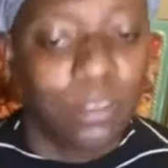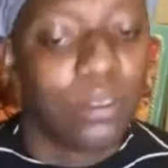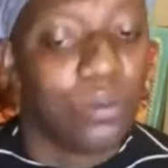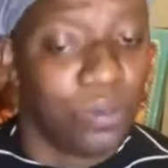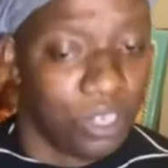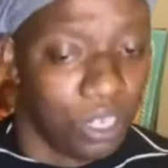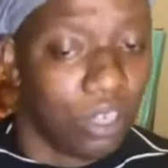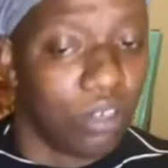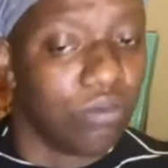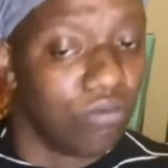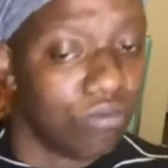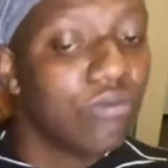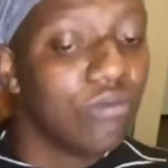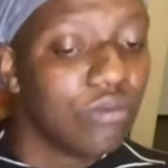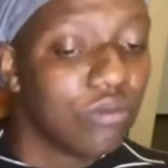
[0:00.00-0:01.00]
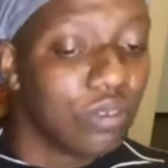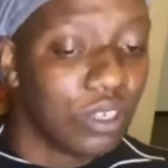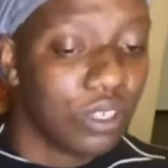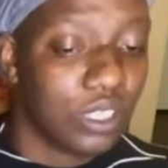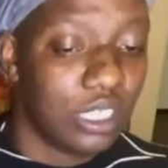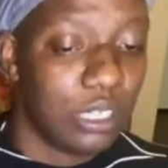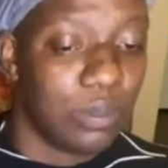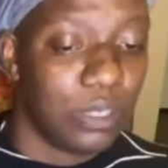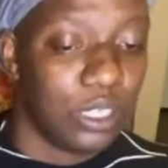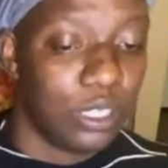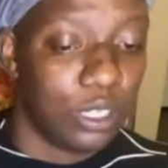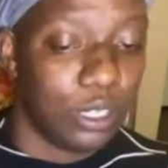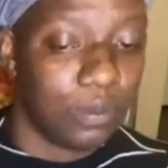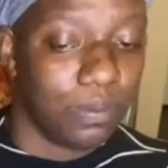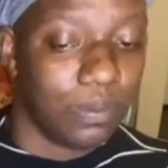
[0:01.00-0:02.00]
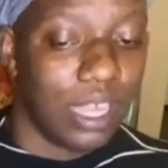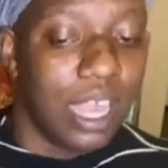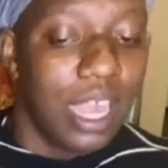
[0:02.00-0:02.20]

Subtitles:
We're going to see what's up.